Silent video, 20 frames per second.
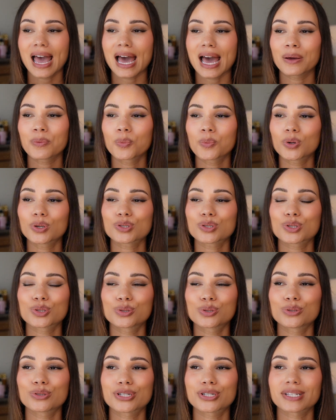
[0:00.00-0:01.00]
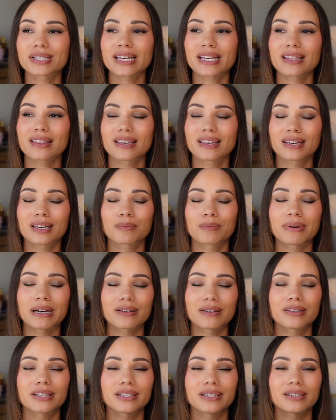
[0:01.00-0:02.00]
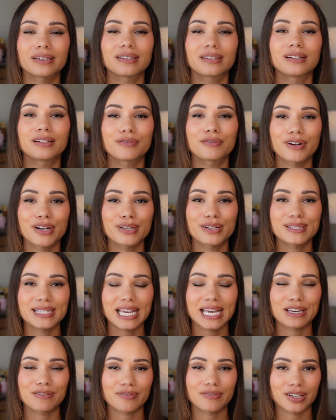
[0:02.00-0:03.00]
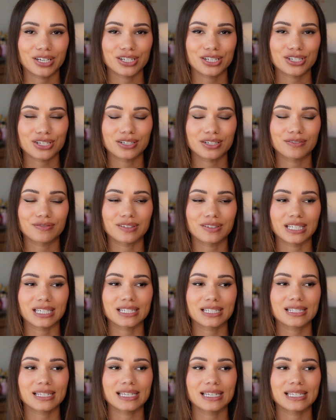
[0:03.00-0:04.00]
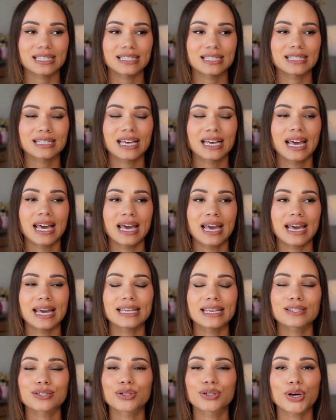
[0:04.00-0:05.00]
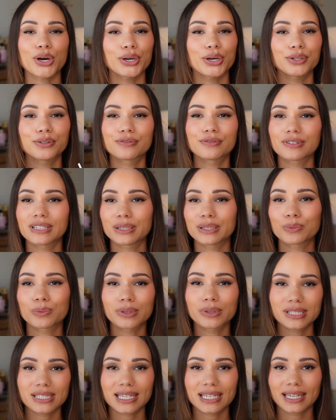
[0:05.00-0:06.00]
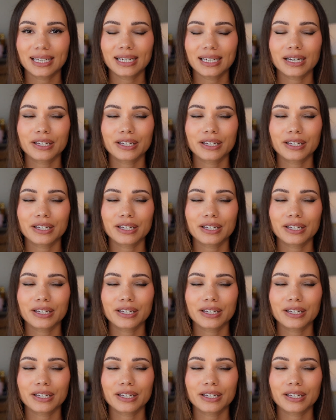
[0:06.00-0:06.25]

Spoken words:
And what's gorgeous, I think, about the La Roseè version of this is it's not overly woody.